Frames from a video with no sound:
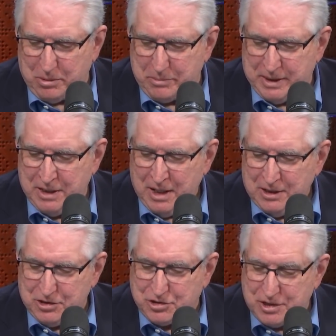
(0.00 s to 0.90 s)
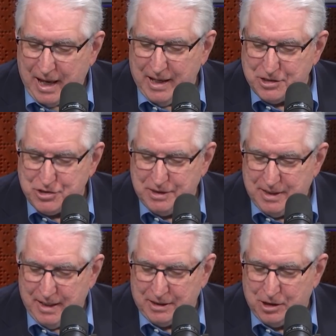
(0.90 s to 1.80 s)
I mean, to say as she
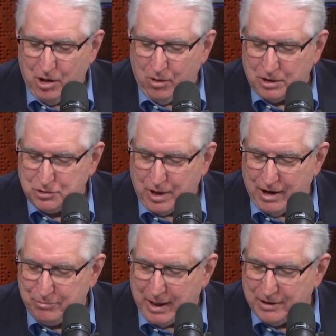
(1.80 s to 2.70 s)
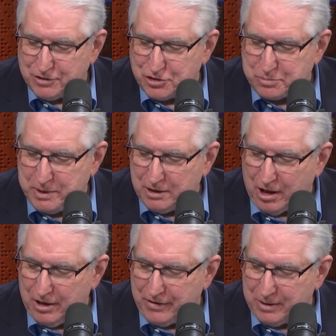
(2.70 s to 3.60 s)
did, go on drive-bys and spill
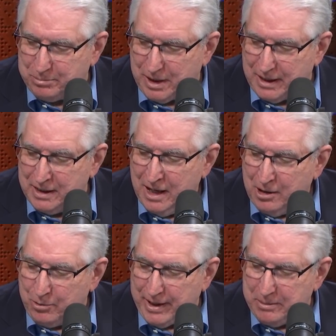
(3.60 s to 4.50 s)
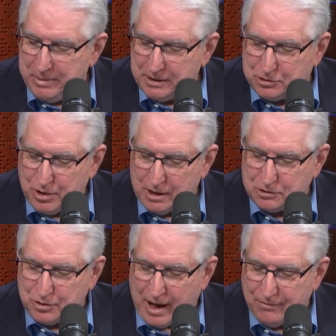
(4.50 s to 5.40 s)
all their blood, rent a big truck,
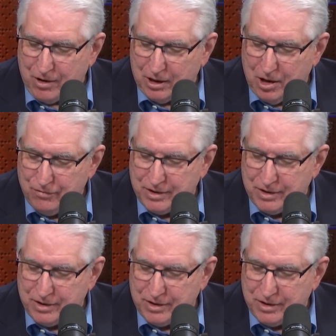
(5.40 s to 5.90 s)
drive all over